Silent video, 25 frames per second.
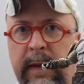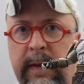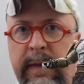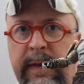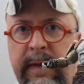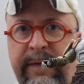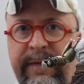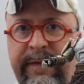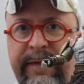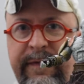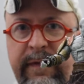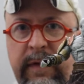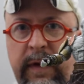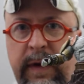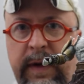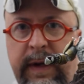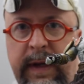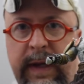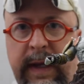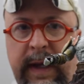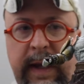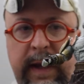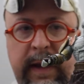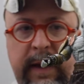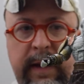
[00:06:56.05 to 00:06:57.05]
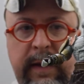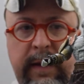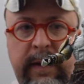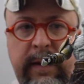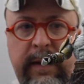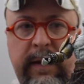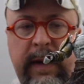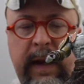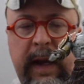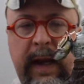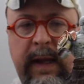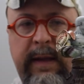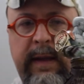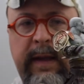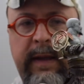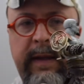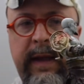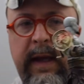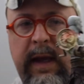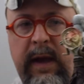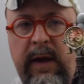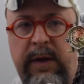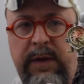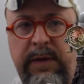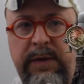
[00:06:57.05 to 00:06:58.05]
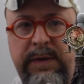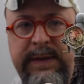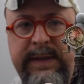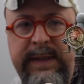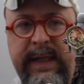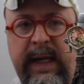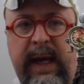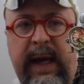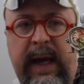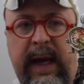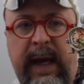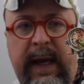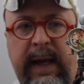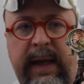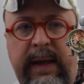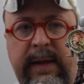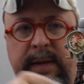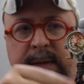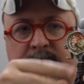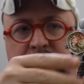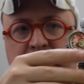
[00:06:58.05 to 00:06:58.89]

the front again, and then the other side.